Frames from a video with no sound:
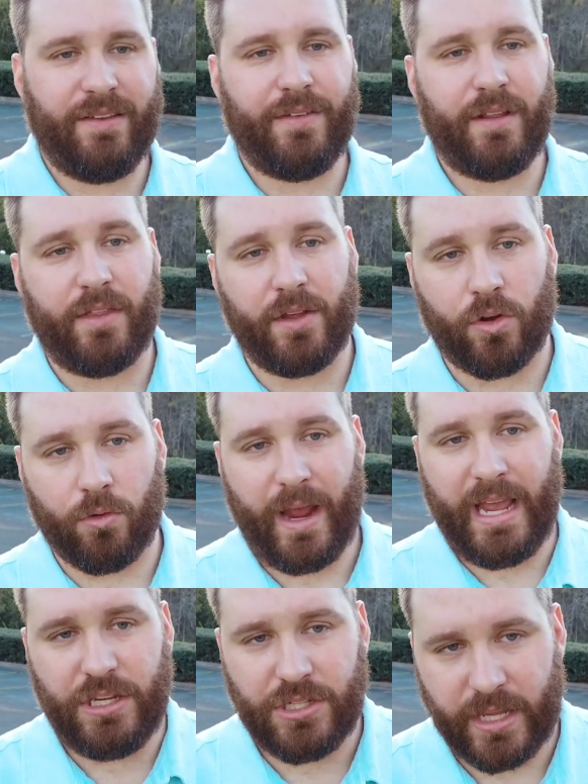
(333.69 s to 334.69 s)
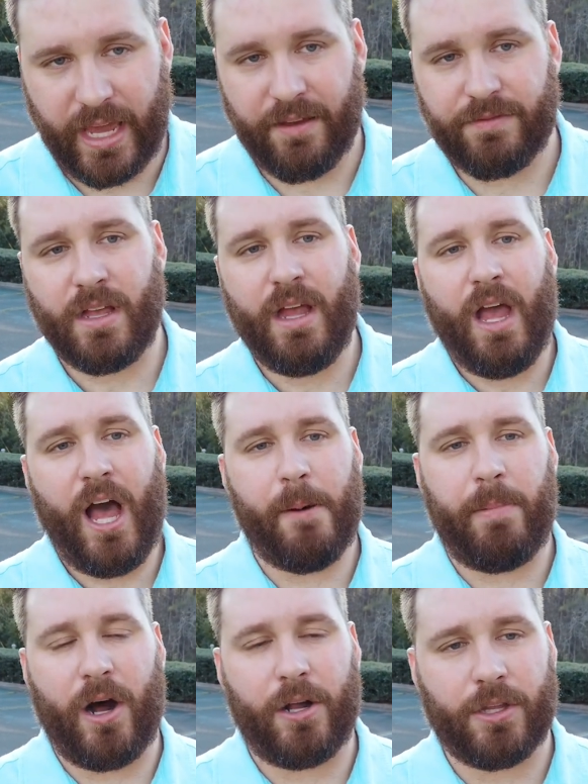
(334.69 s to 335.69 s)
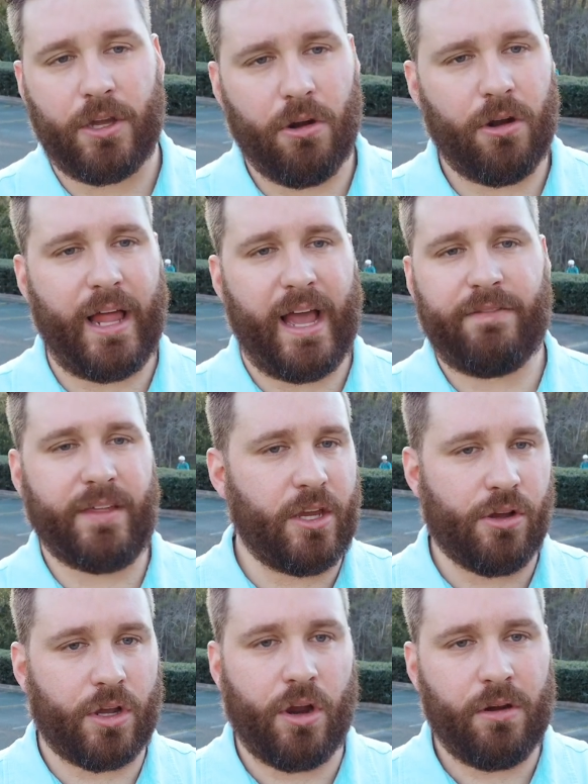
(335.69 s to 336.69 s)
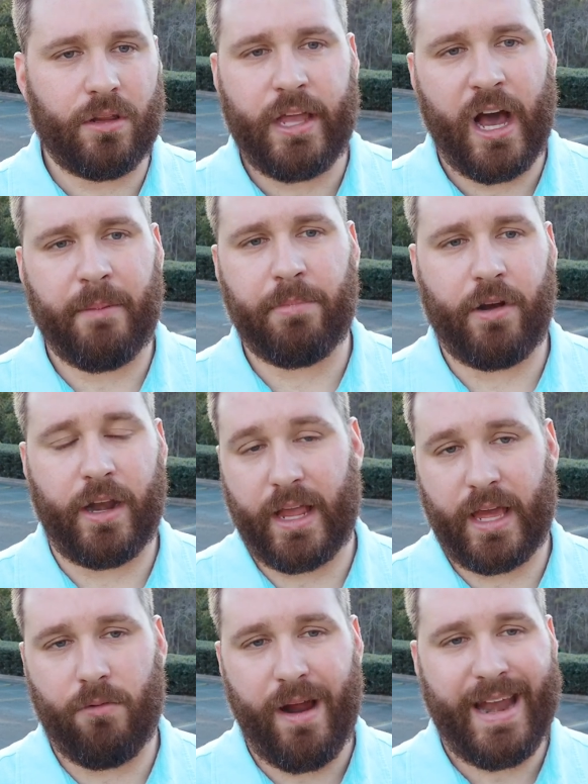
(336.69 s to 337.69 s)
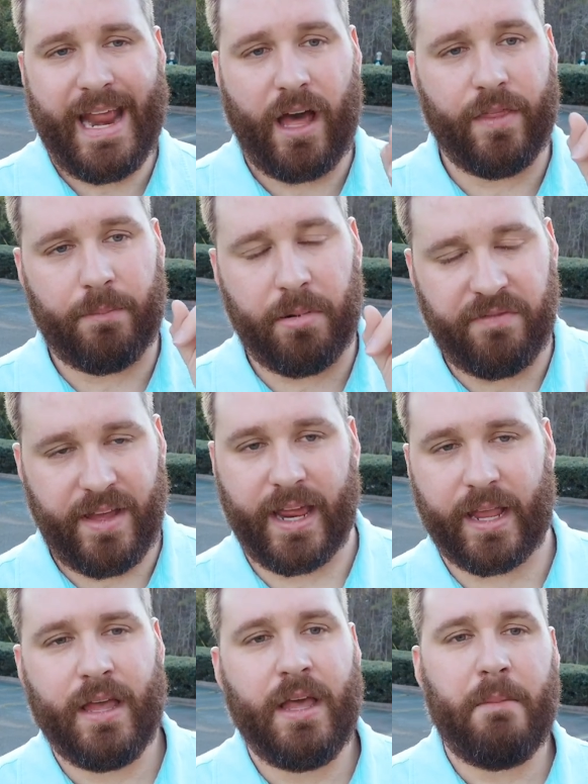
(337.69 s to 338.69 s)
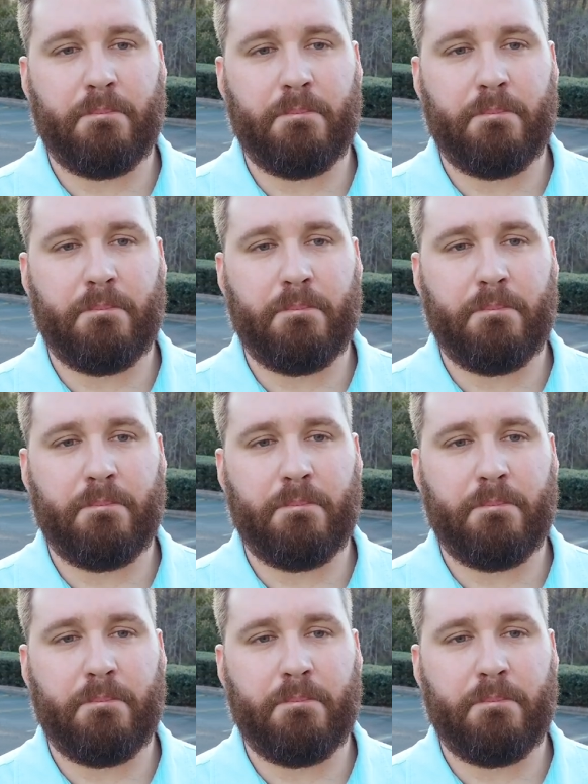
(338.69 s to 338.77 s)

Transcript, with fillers: even in the grace gift upon your life that you're currently operating in right now in the prophetic.